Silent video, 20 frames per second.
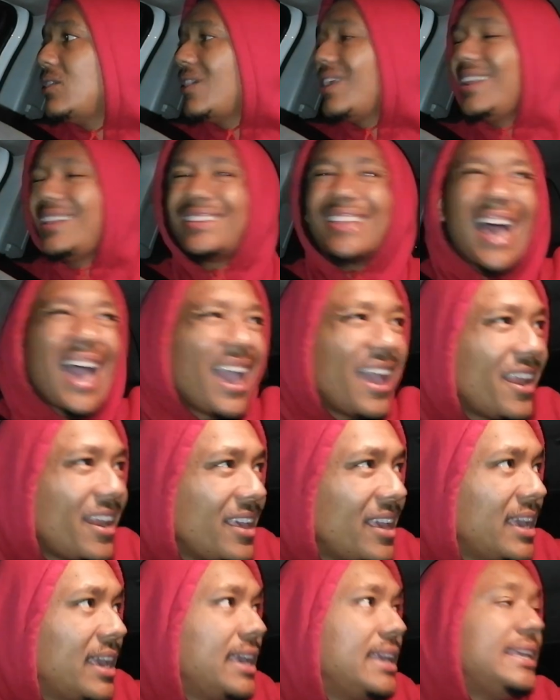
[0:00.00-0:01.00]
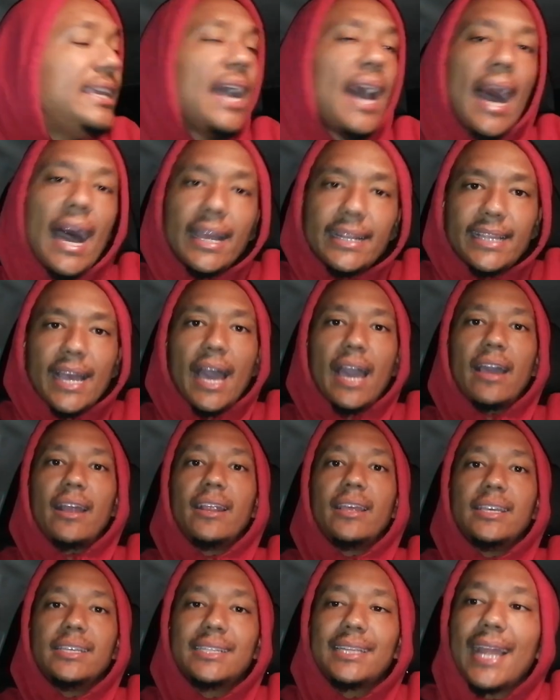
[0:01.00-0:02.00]
Not a diary, yeah, a
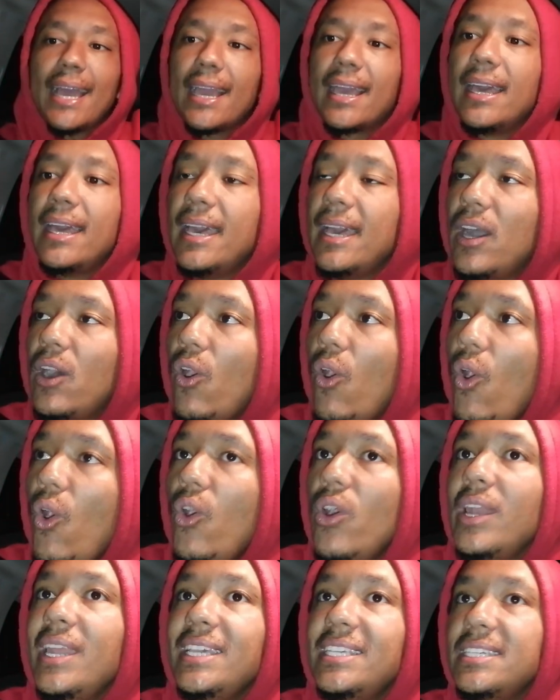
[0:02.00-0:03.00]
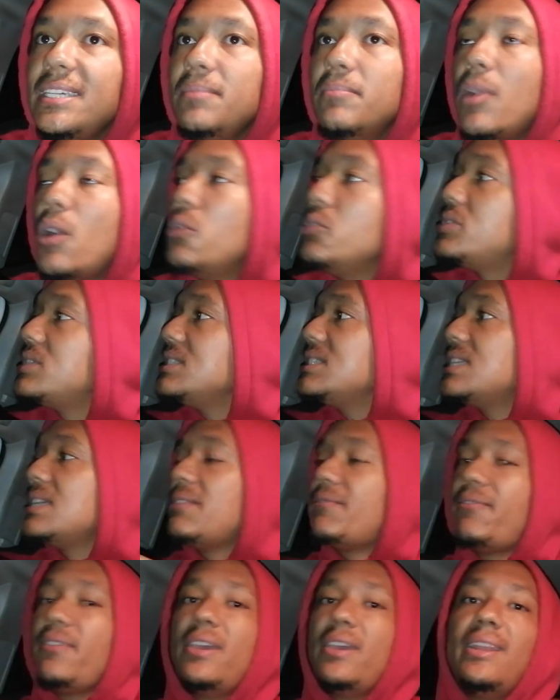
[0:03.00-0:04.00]
diary. He's like all his
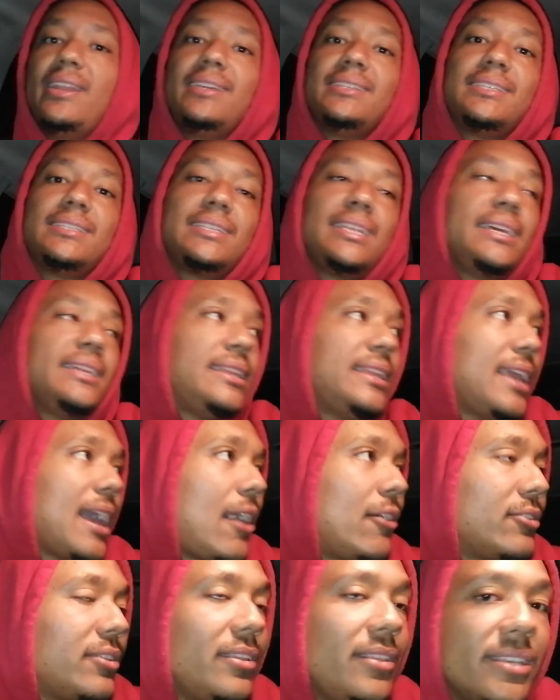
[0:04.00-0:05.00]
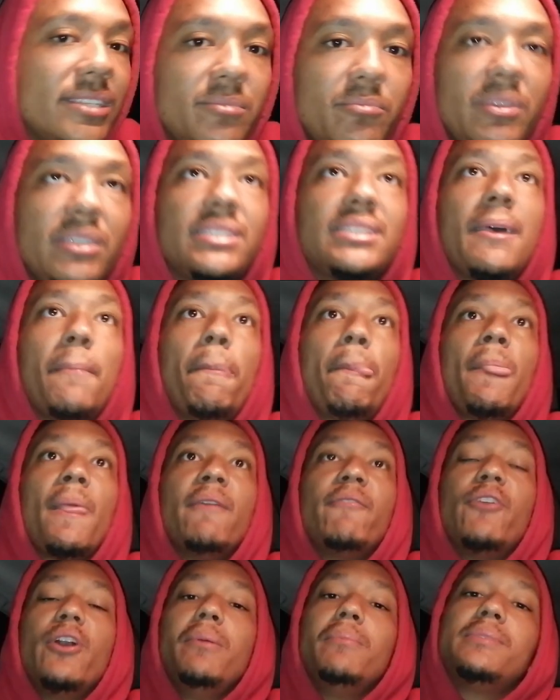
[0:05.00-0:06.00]
emotions and feelings he's letting out in this mixtape
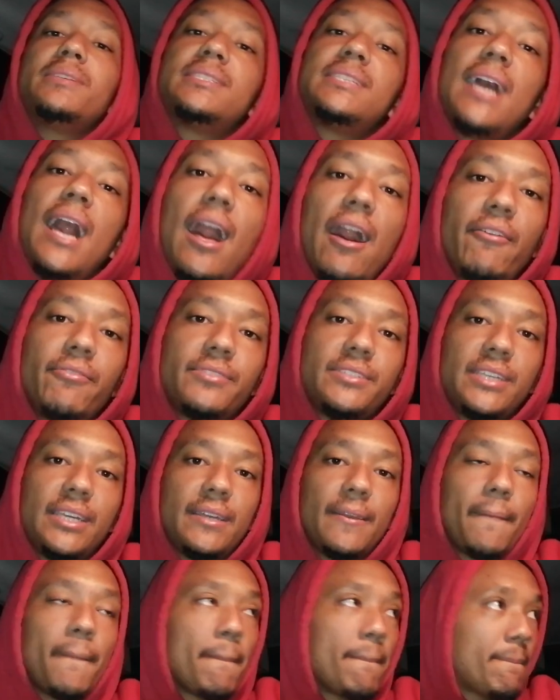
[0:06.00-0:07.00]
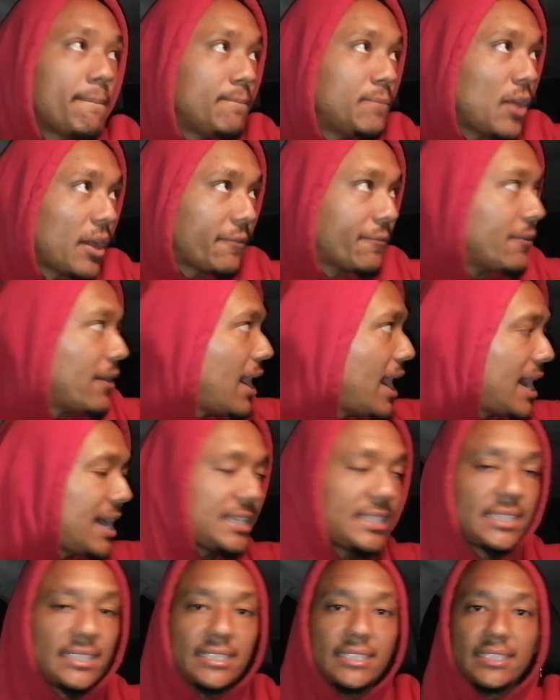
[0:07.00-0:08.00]
for himself, there. Not for
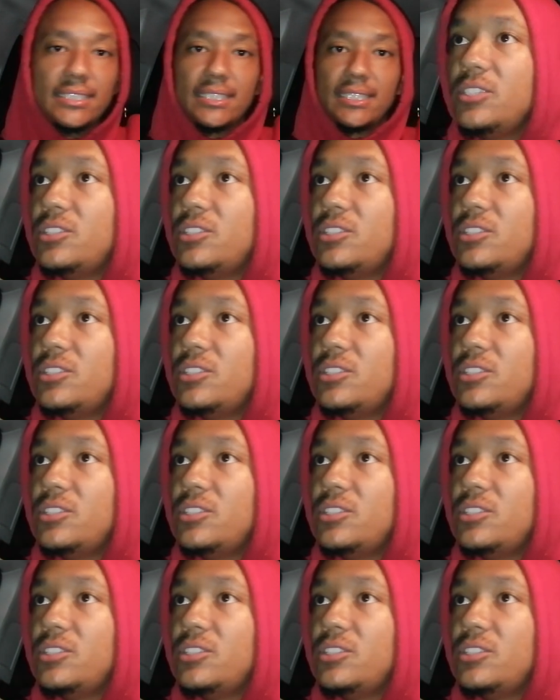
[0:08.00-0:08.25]
us.